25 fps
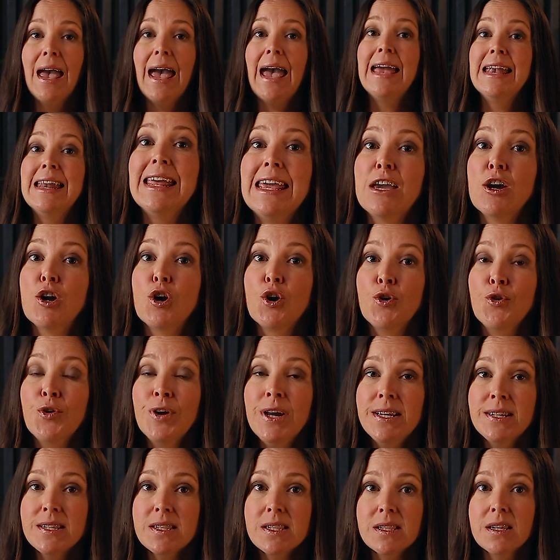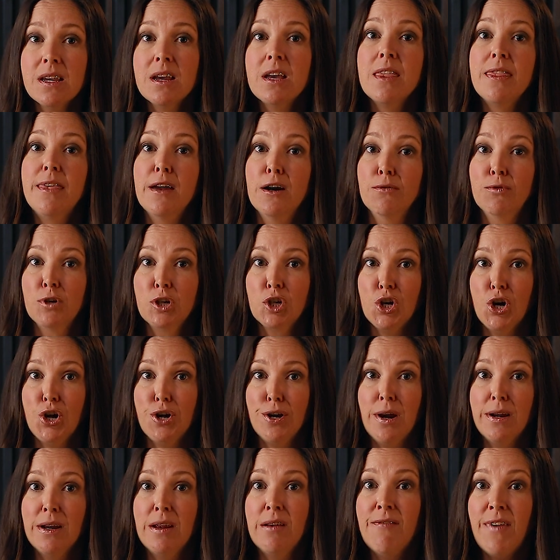and increase their
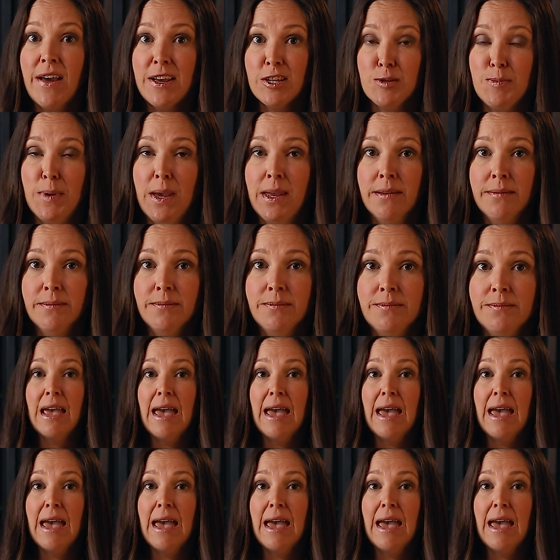return on investment.